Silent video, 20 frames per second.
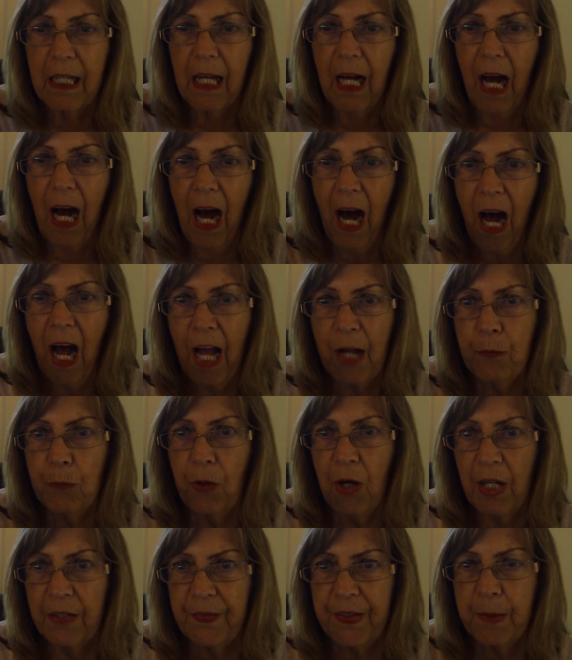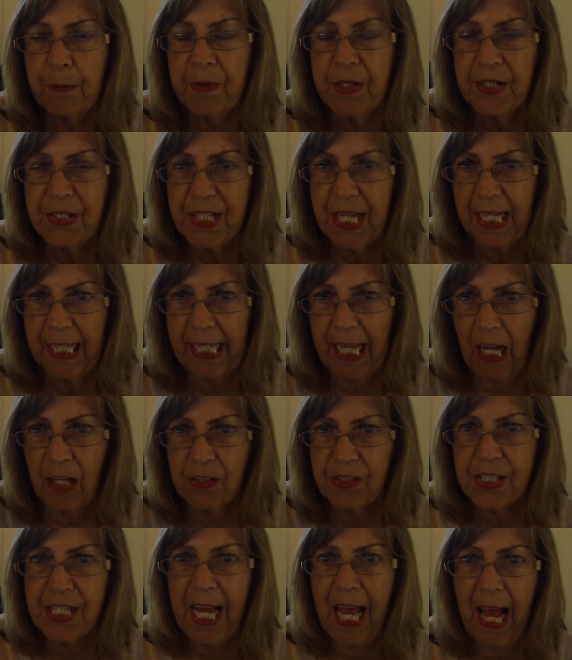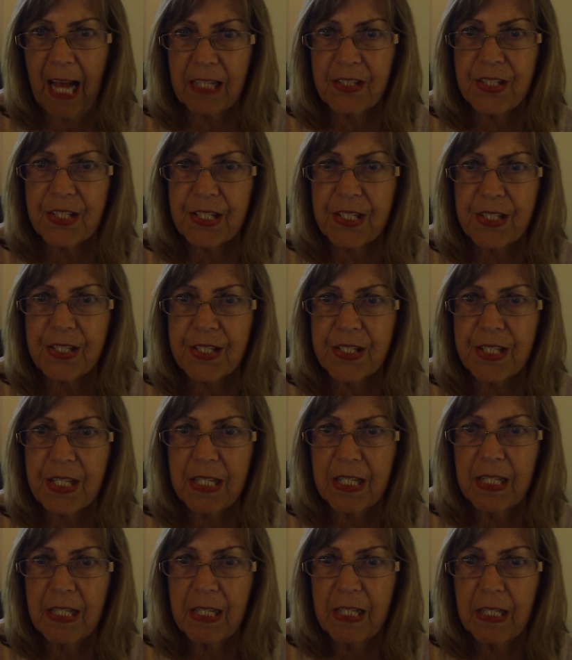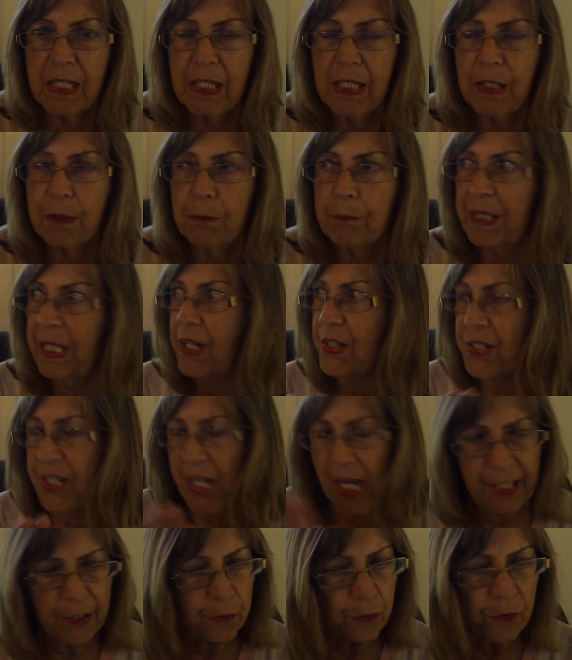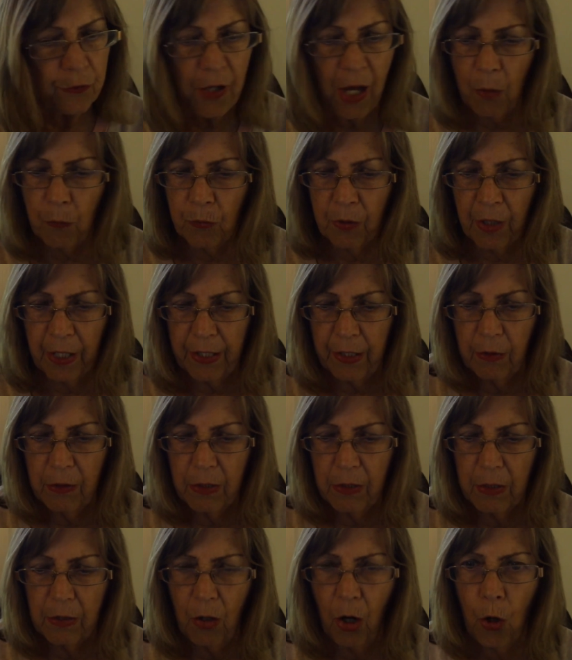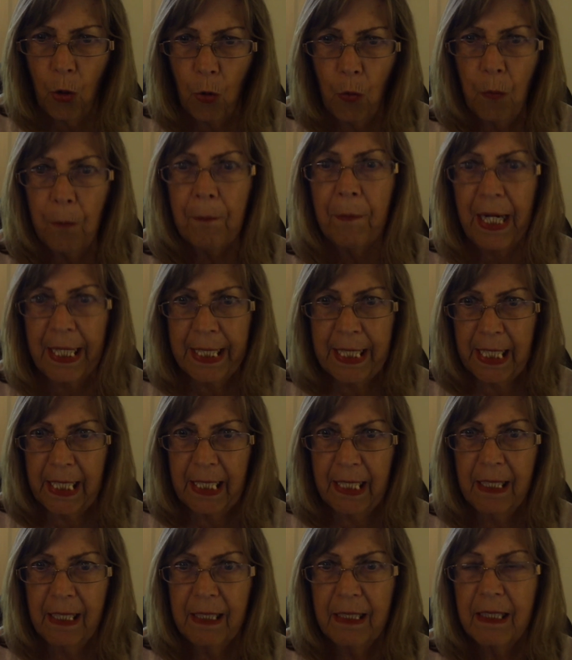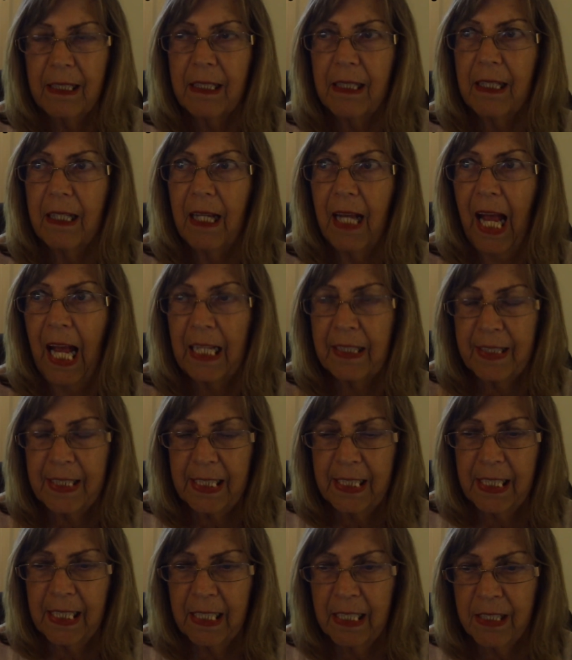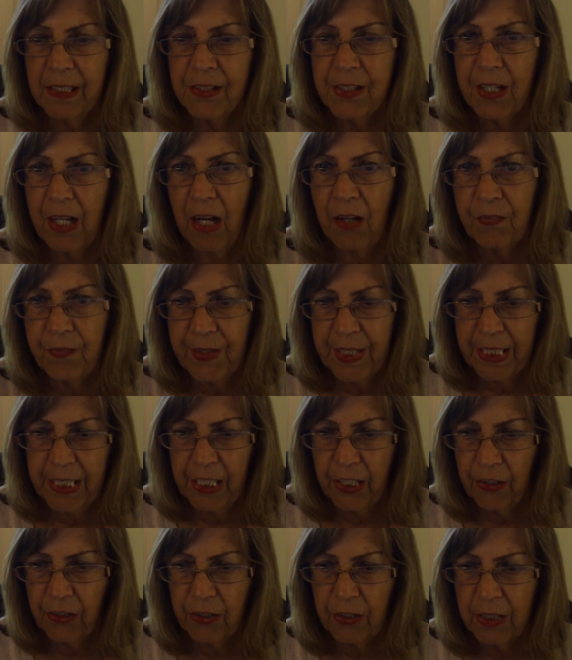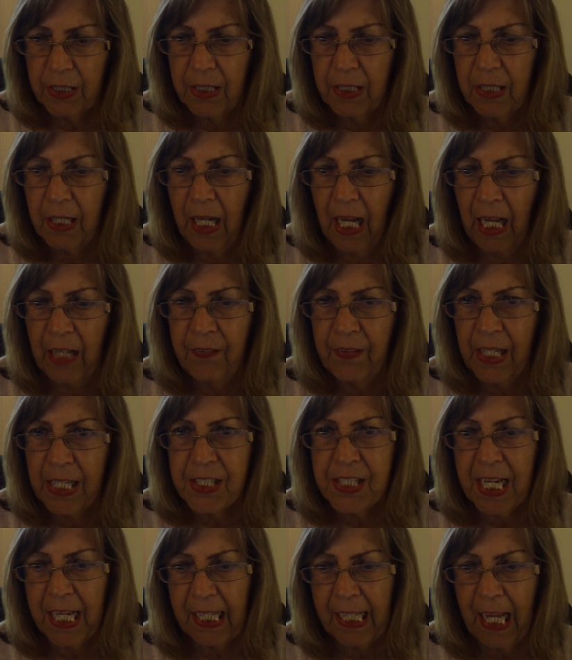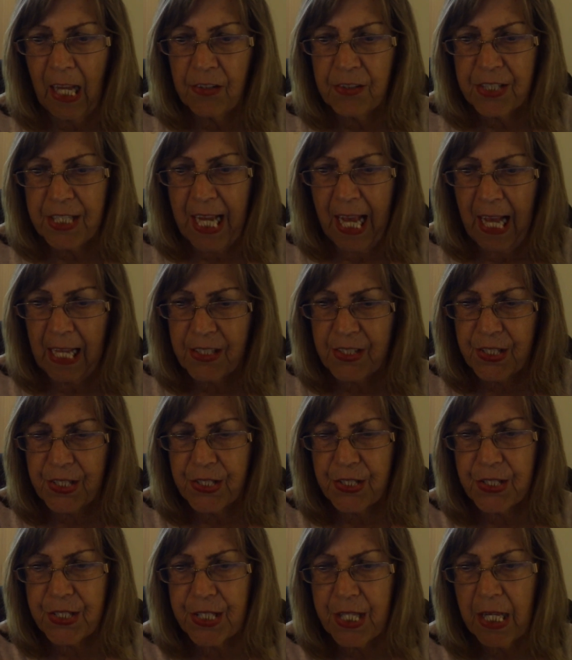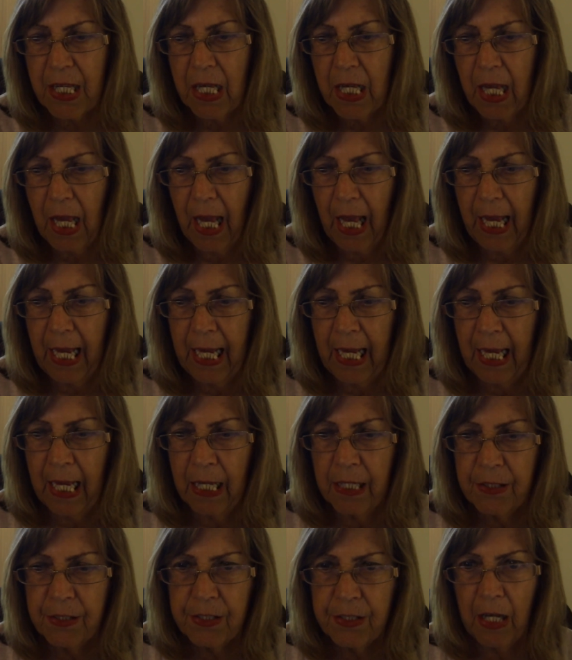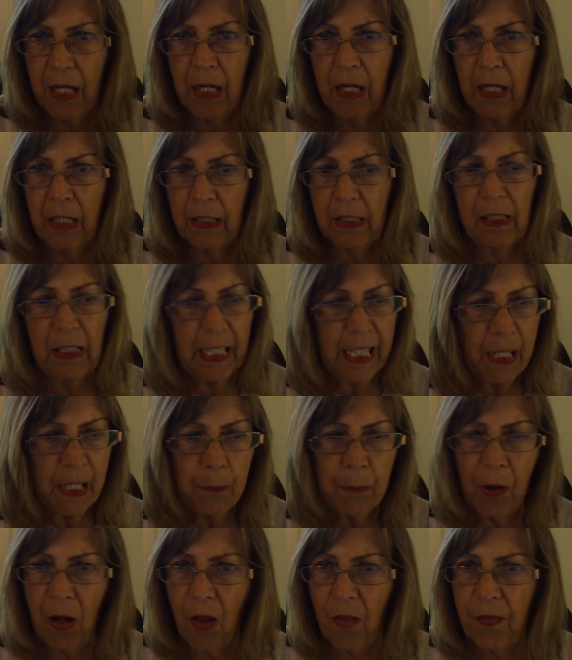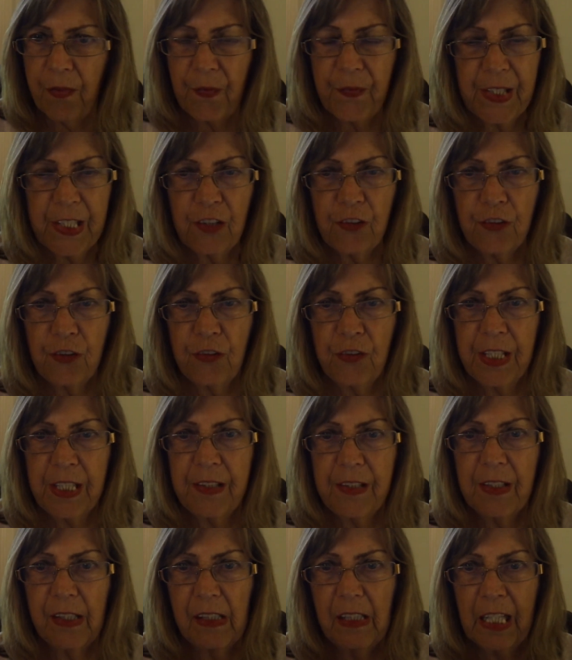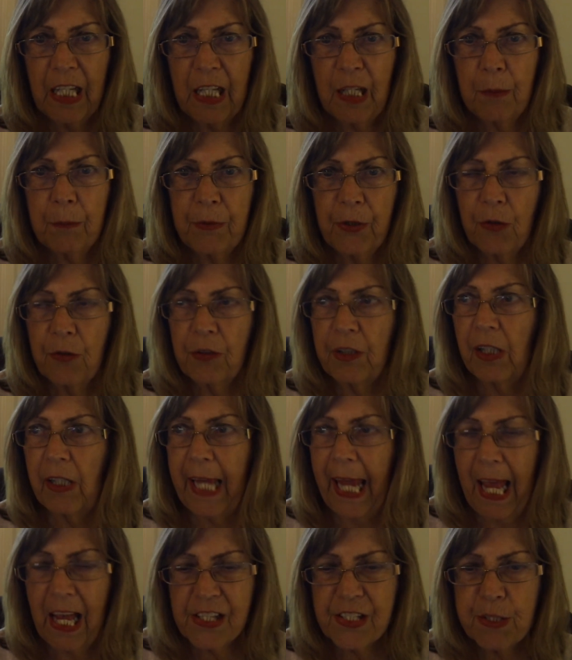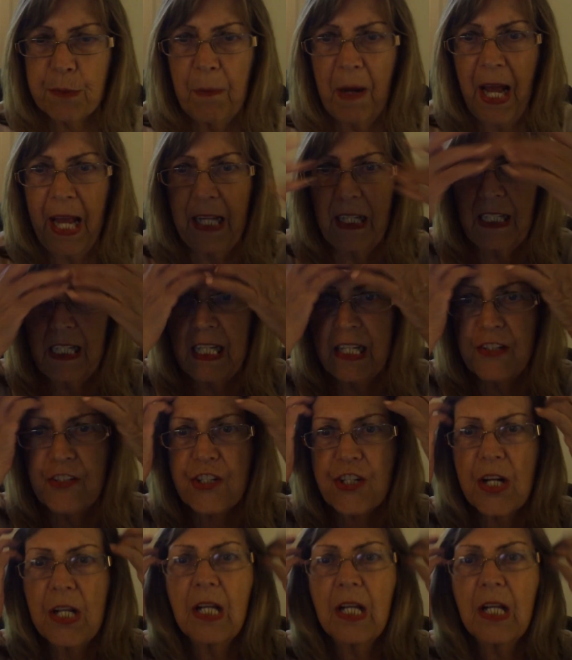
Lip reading: I want them to take out taxes because I do not want to owe money at the end of the year. And they take out taxes and claim all the things you need to claim, your gas mileage,